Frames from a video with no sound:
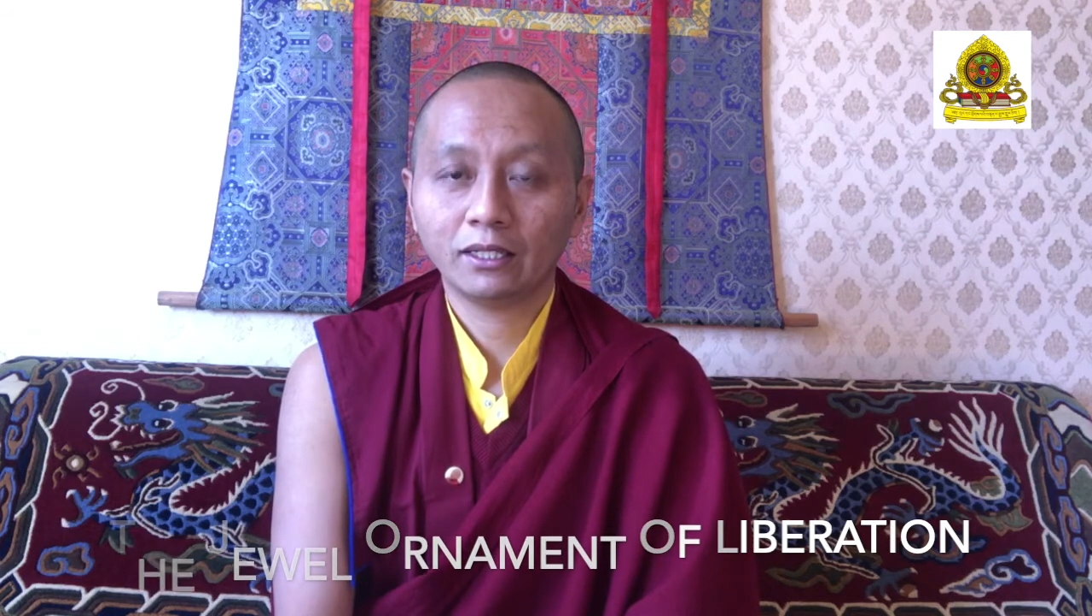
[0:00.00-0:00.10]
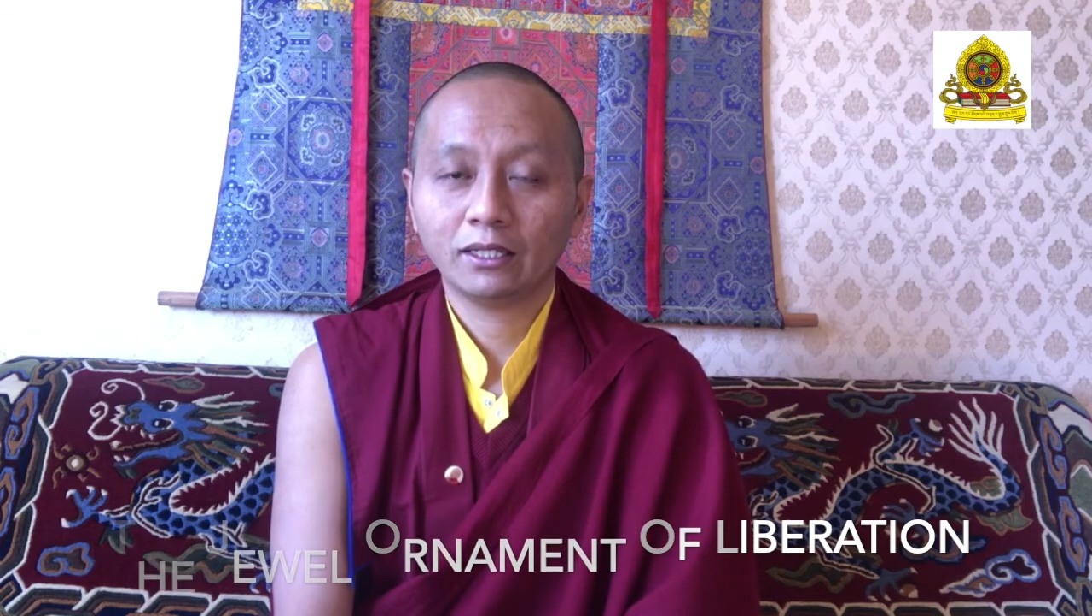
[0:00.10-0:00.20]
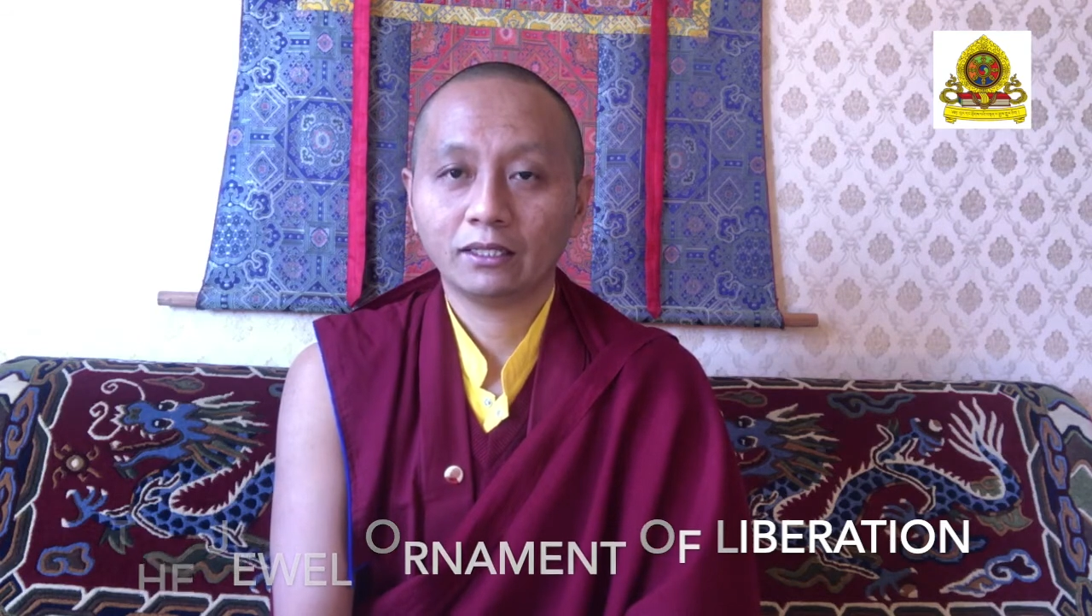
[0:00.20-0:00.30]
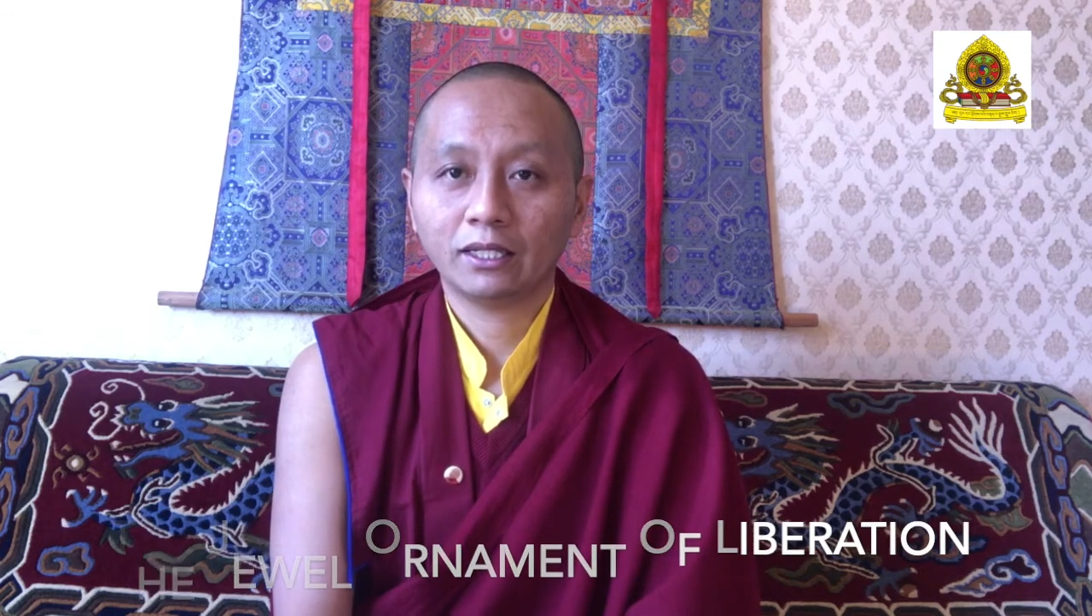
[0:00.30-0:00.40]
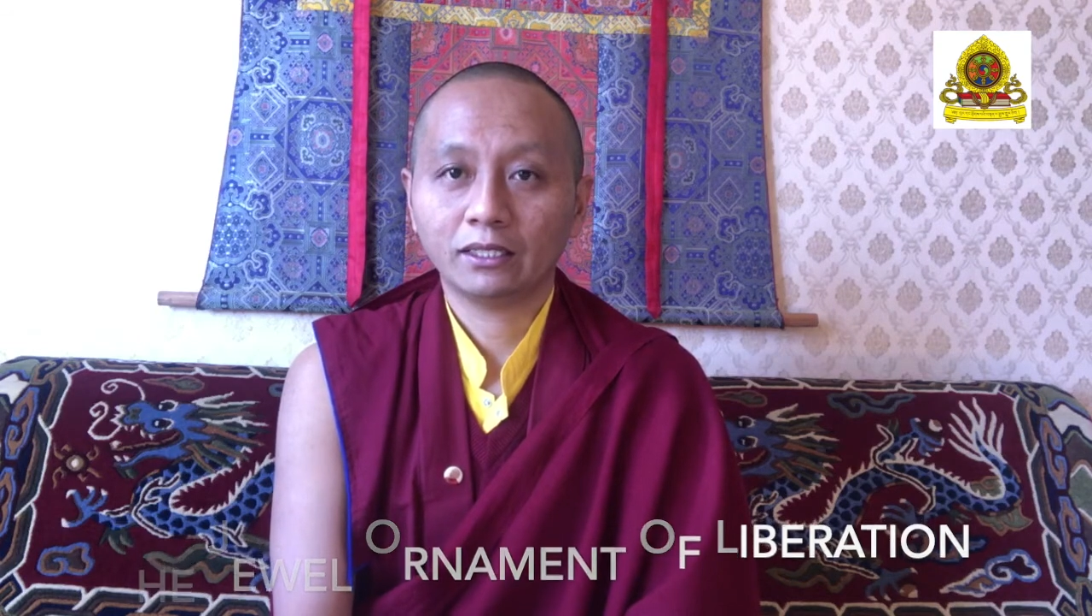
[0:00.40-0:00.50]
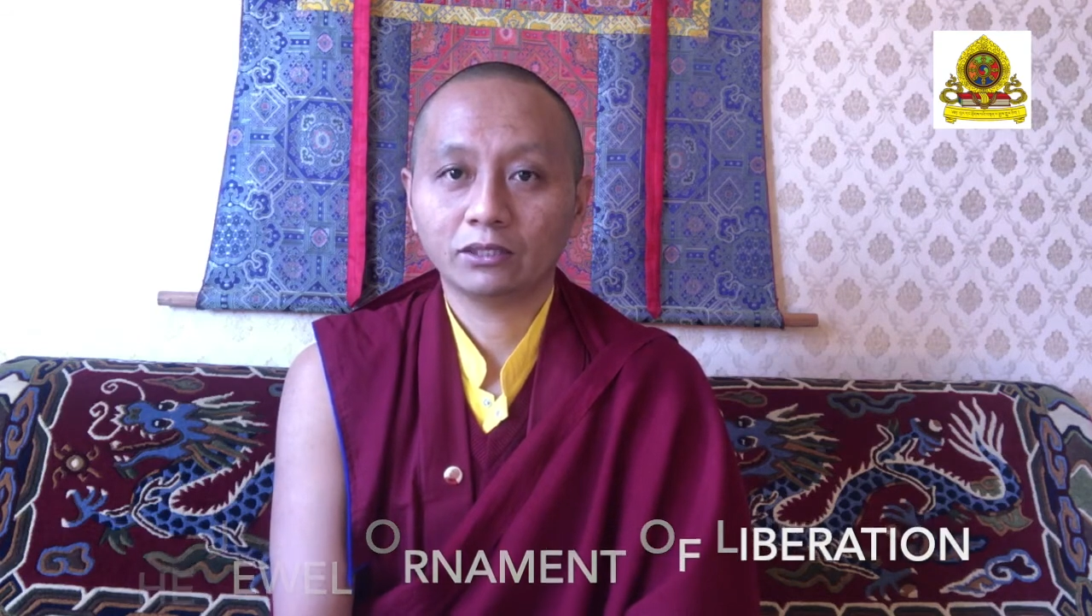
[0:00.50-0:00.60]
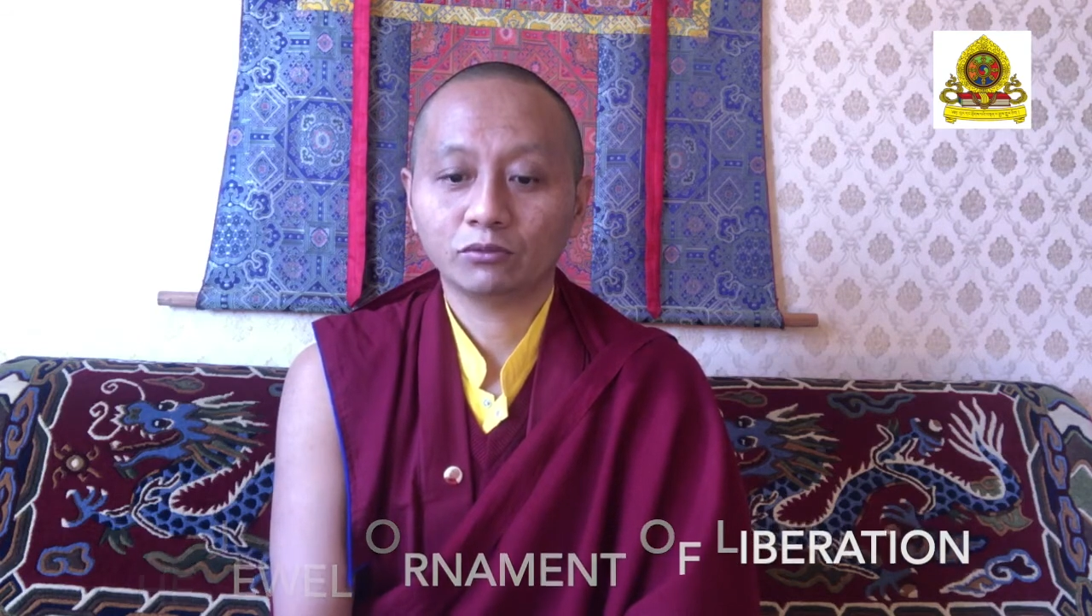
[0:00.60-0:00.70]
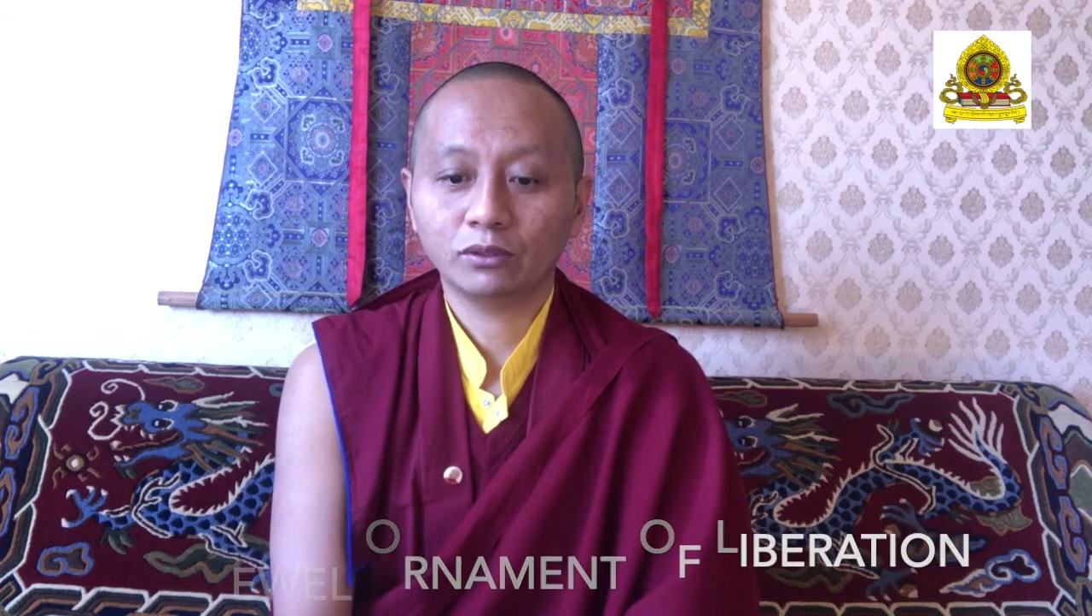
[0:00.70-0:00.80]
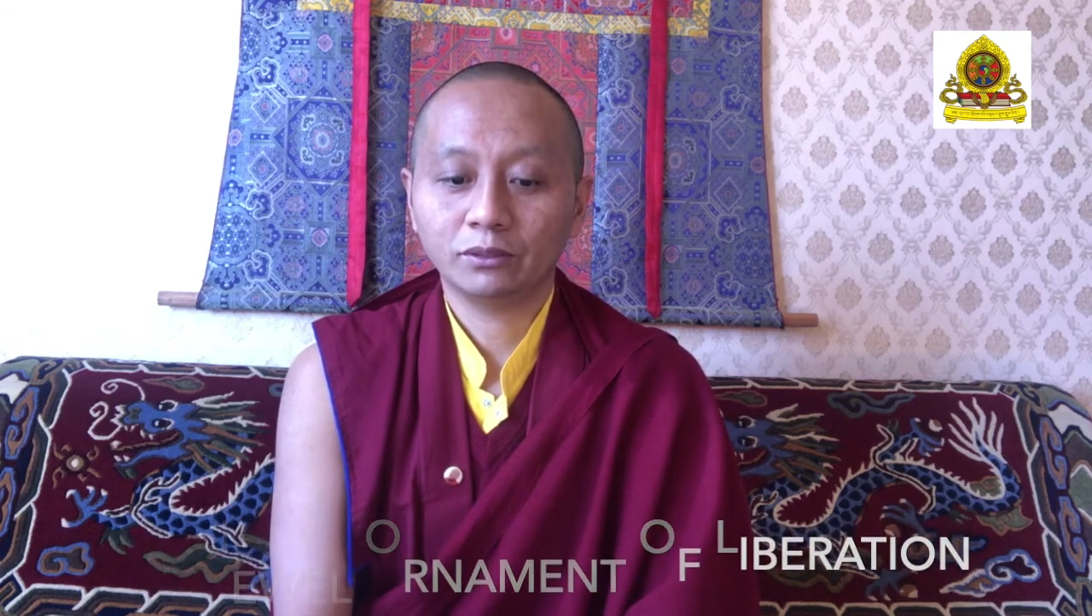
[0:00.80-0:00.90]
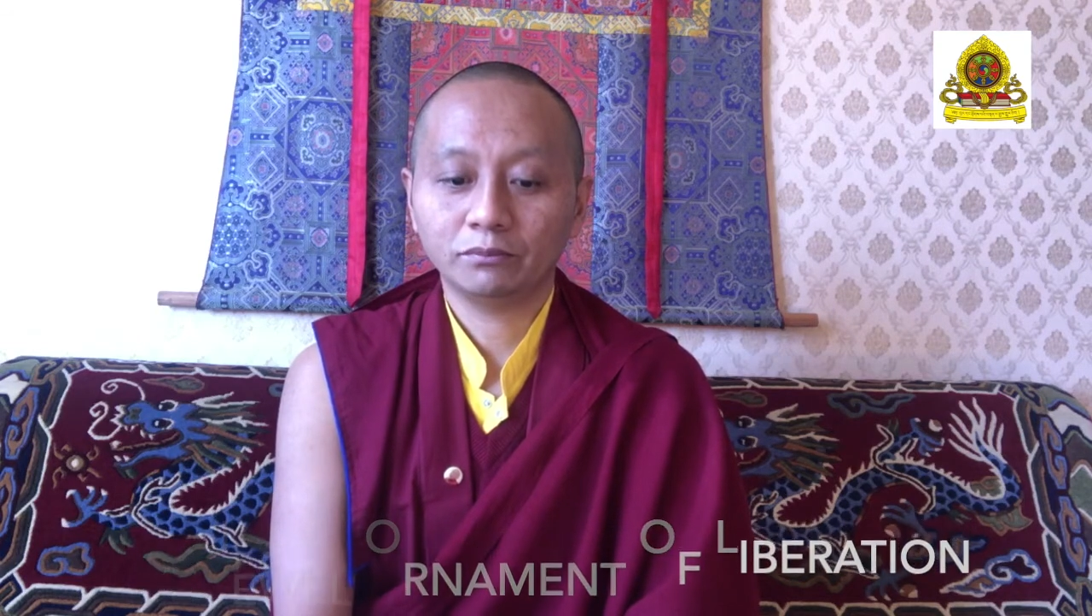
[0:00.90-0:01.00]
then it
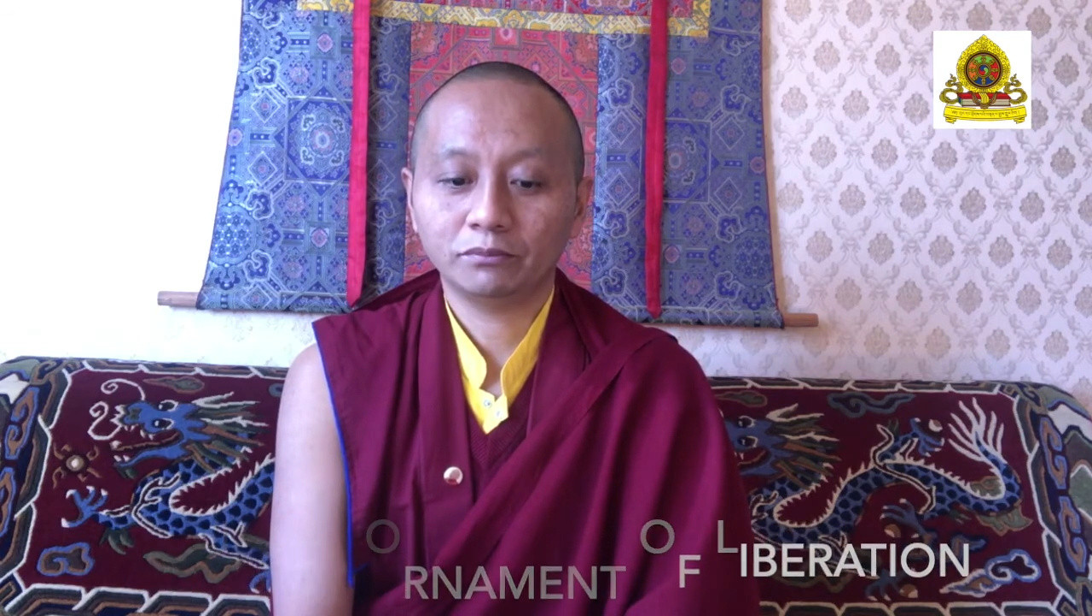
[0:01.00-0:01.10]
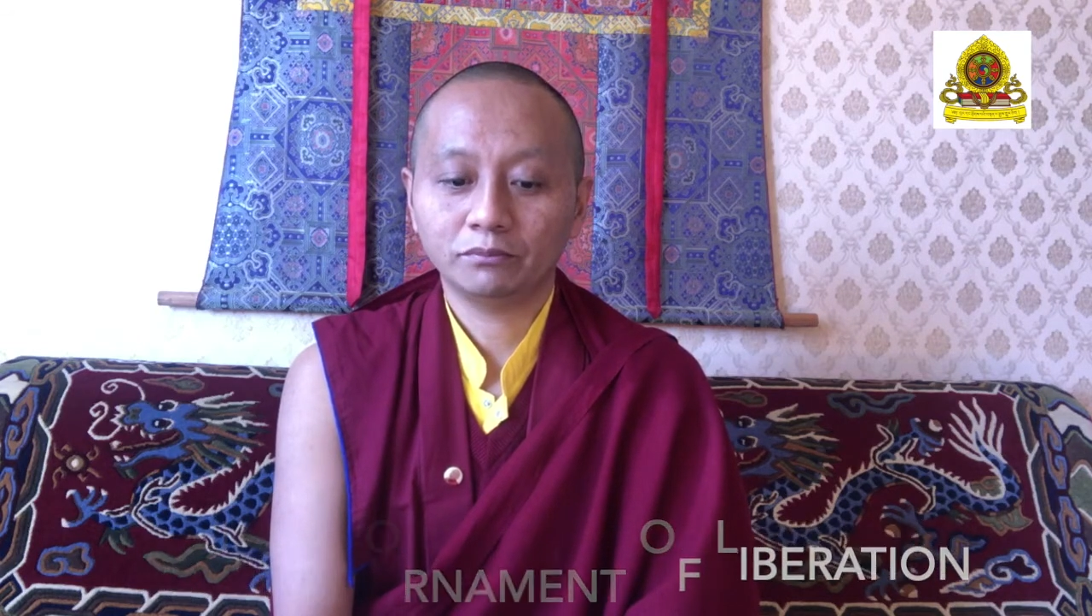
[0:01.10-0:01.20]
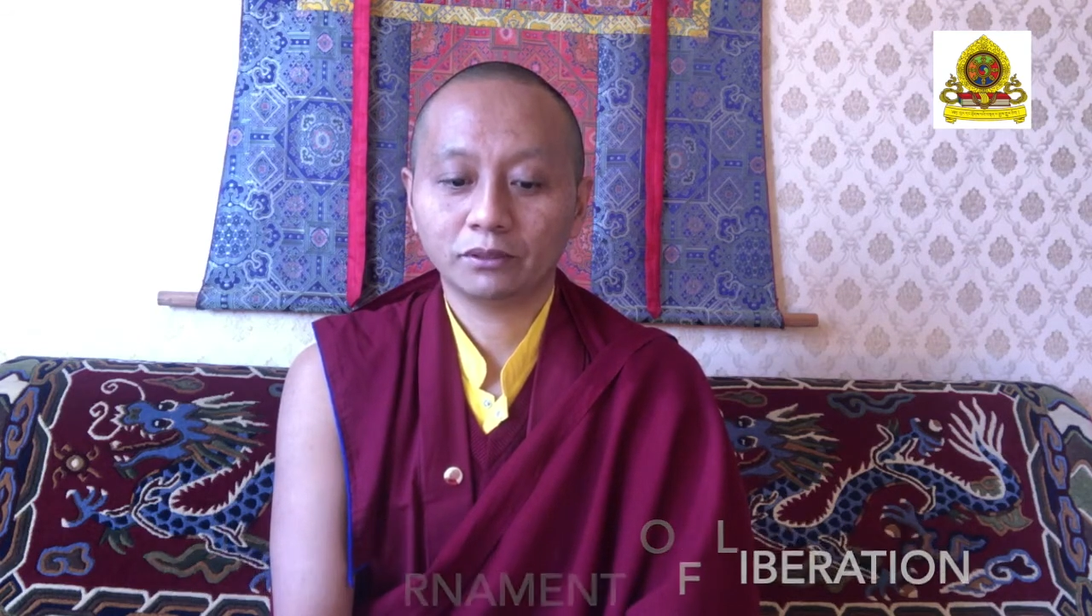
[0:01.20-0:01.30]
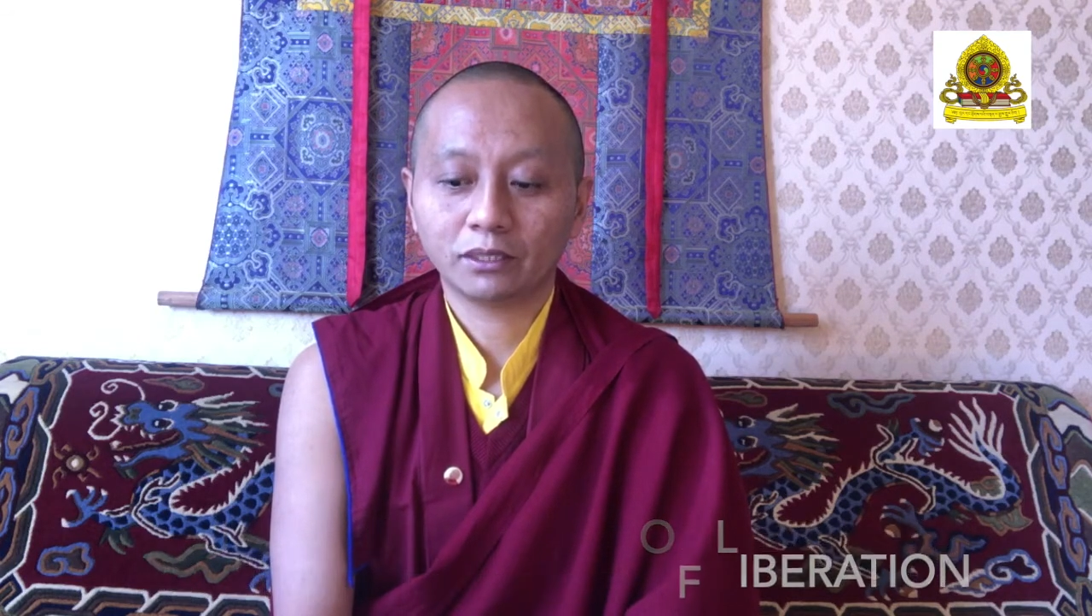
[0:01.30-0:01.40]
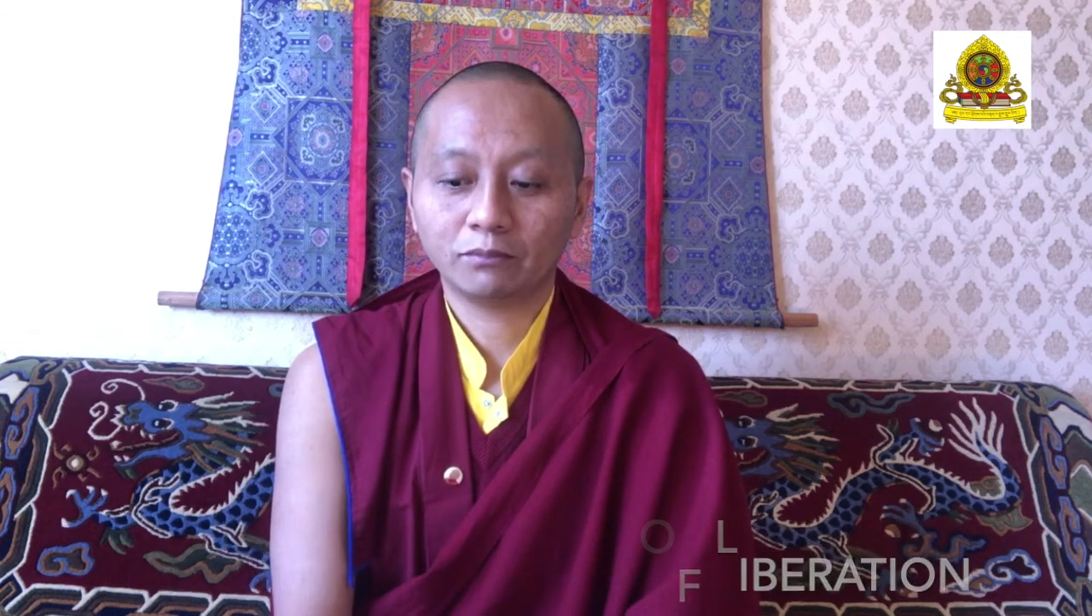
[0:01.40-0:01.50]
will become